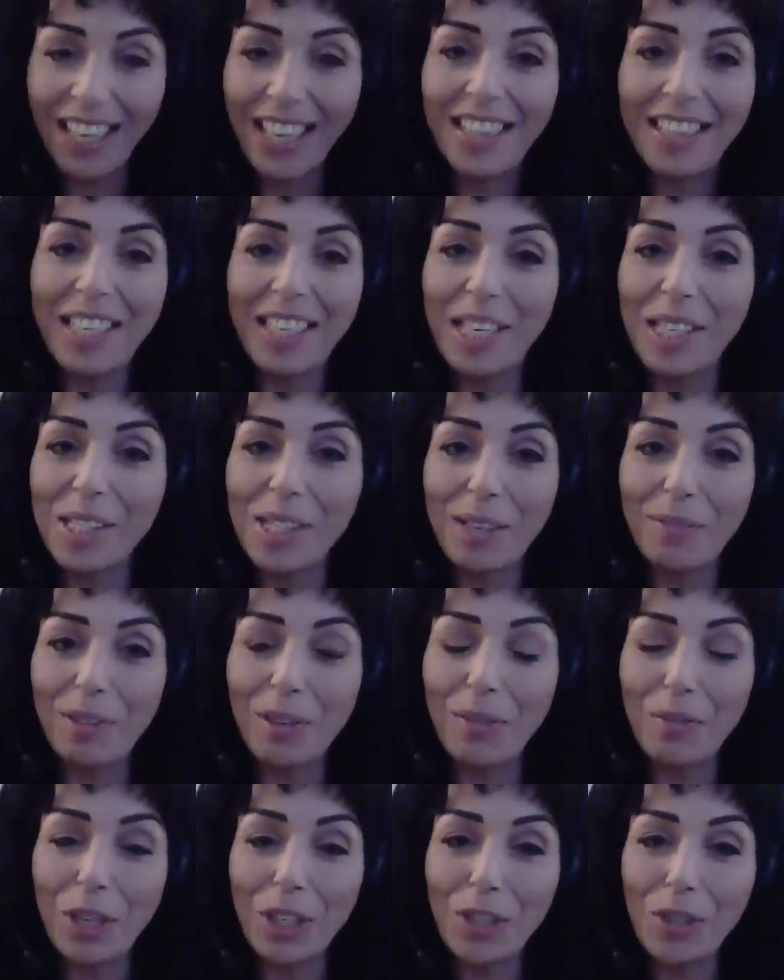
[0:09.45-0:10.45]
Thanks to
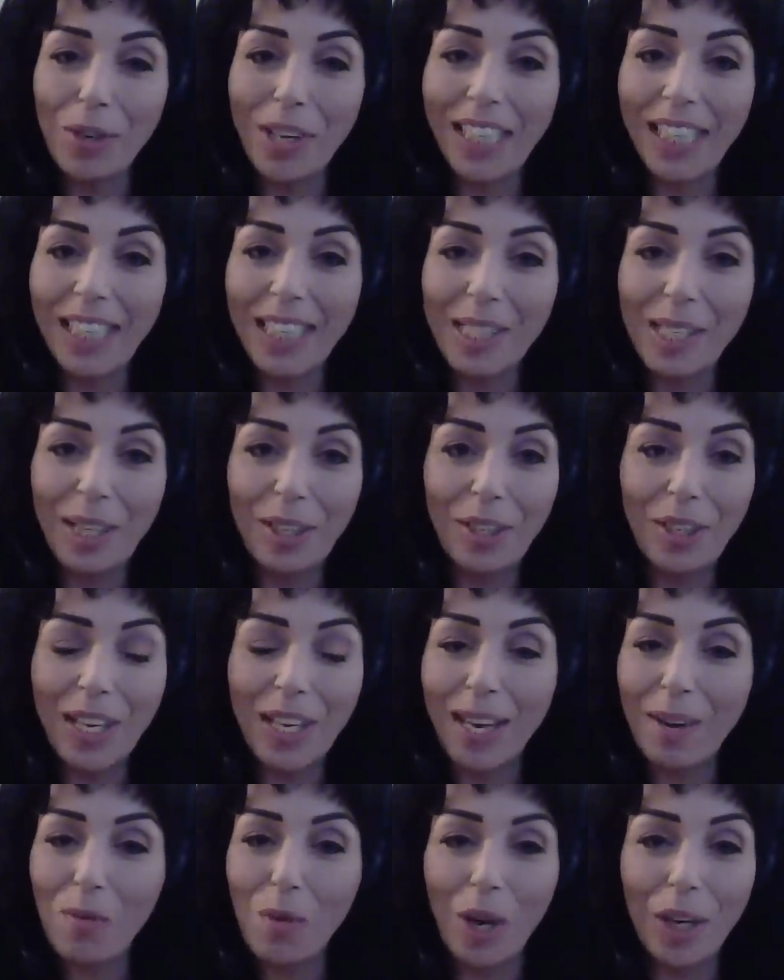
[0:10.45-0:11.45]
everyone joining us here
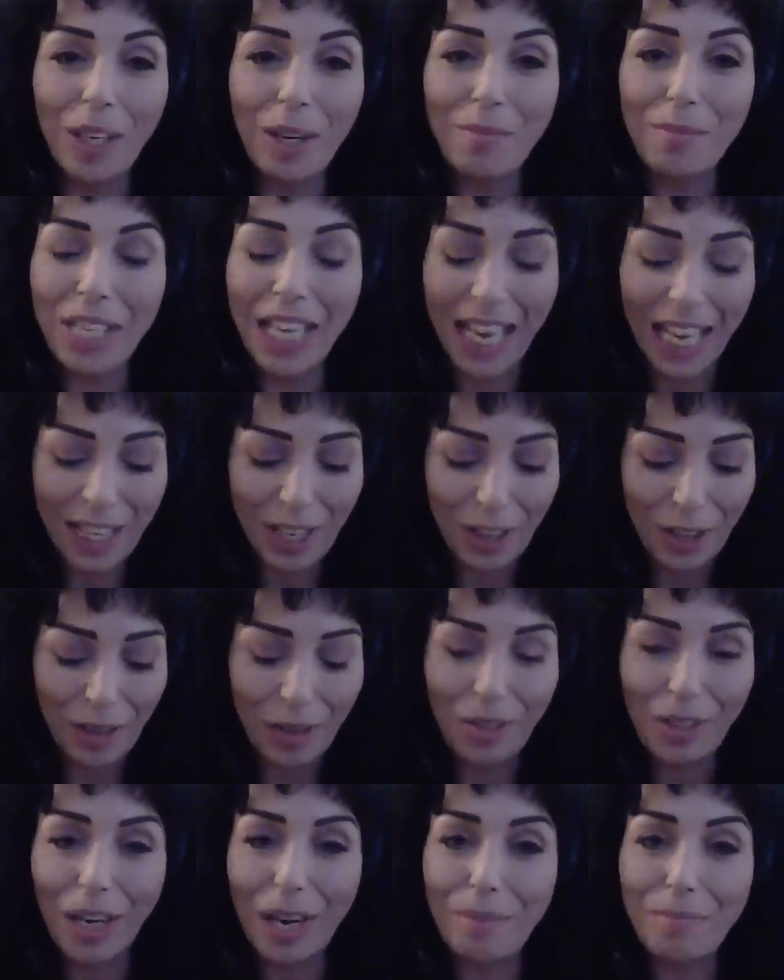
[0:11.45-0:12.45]
today. Welcome to any
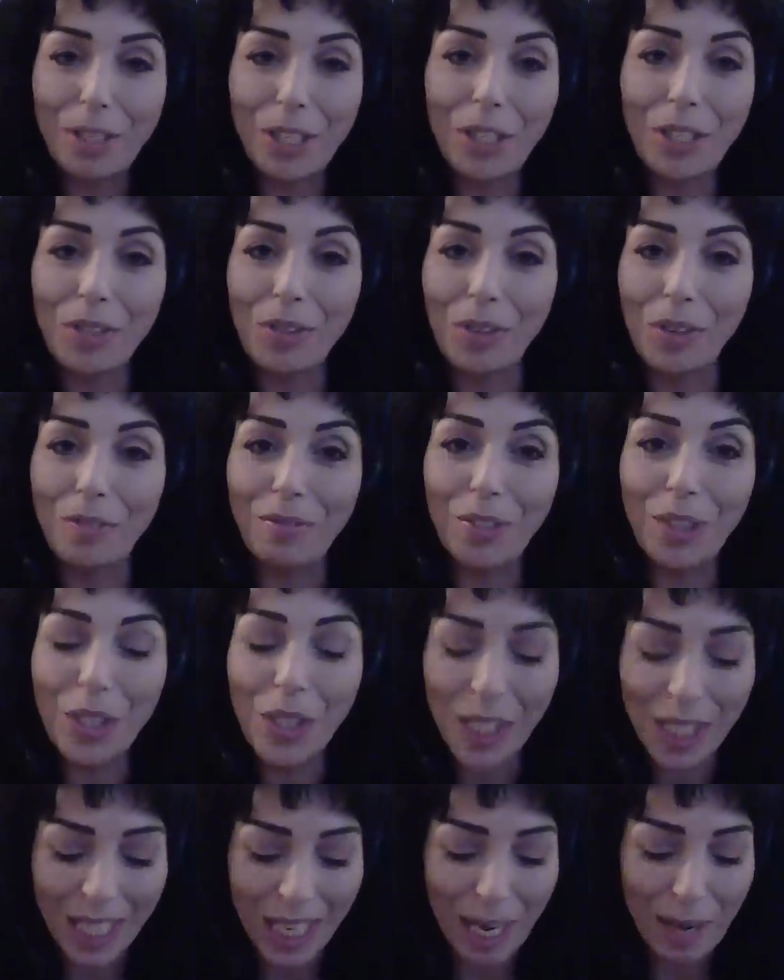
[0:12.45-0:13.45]
newcomers or
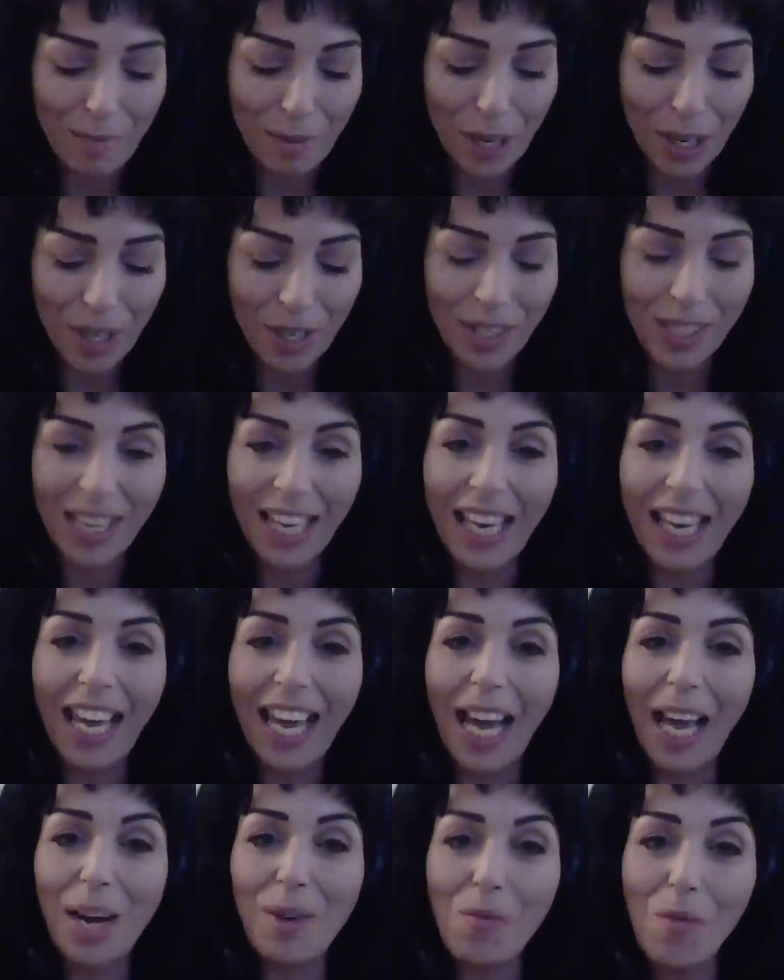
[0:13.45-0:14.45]
first timers,
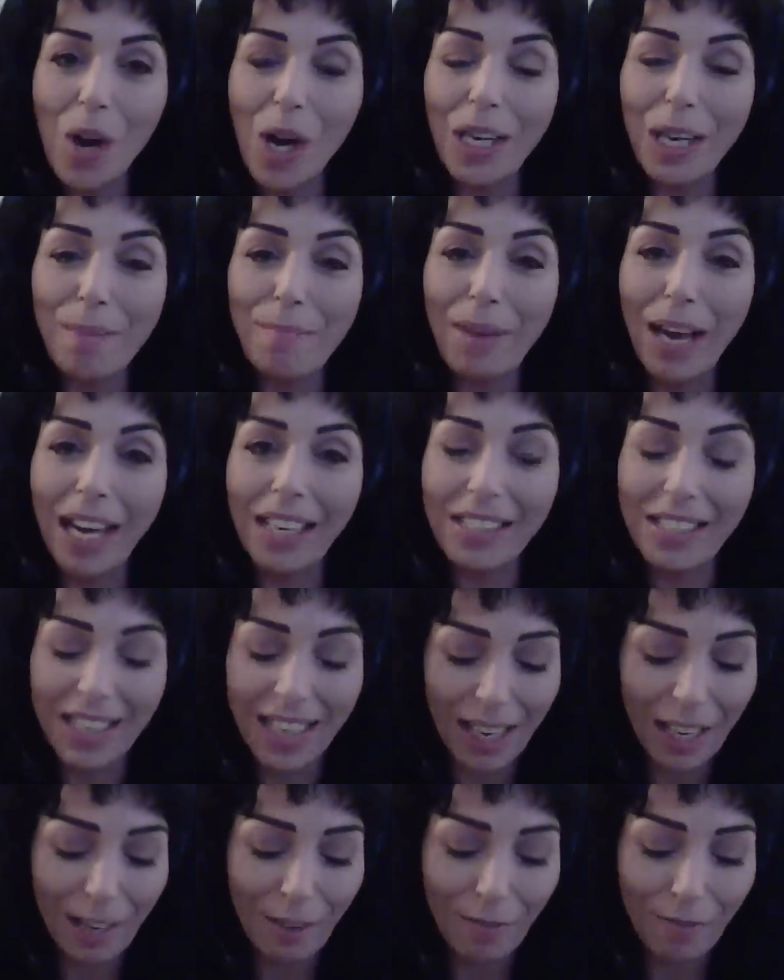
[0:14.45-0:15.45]
and welcome back to
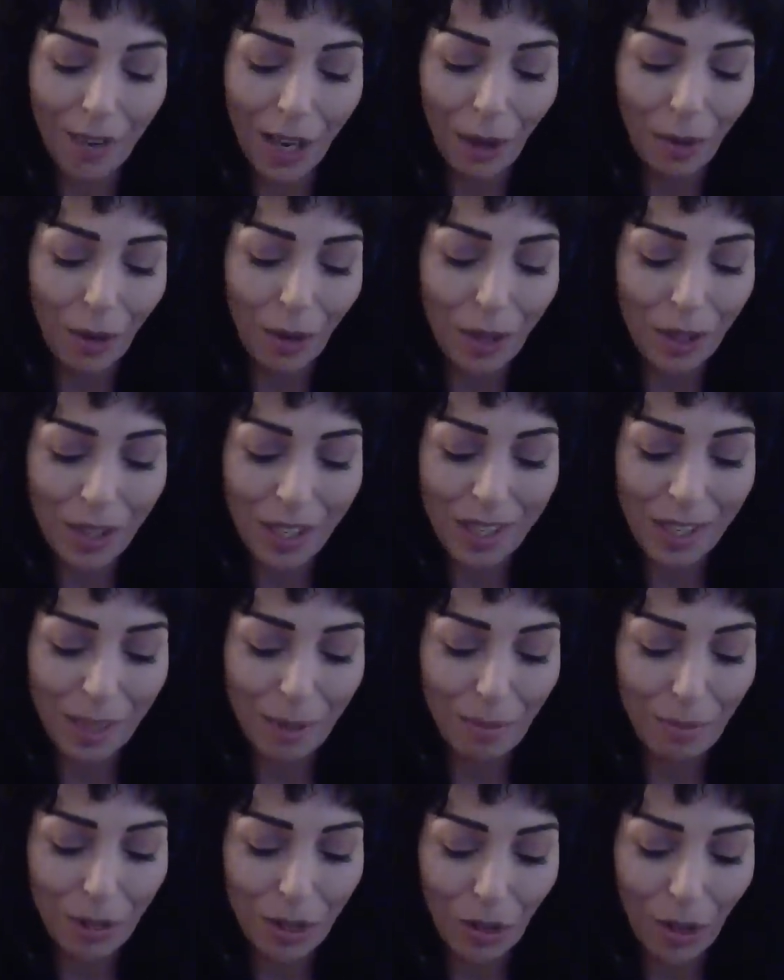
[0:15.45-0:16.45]
any followers and
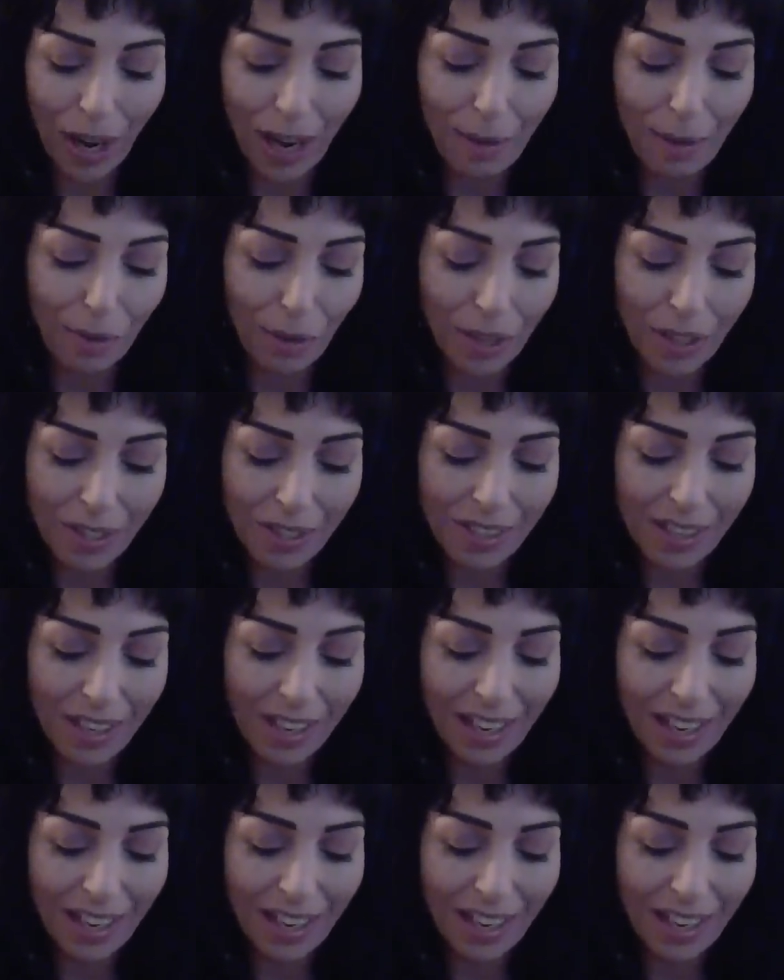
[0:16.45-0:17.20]
subscribers.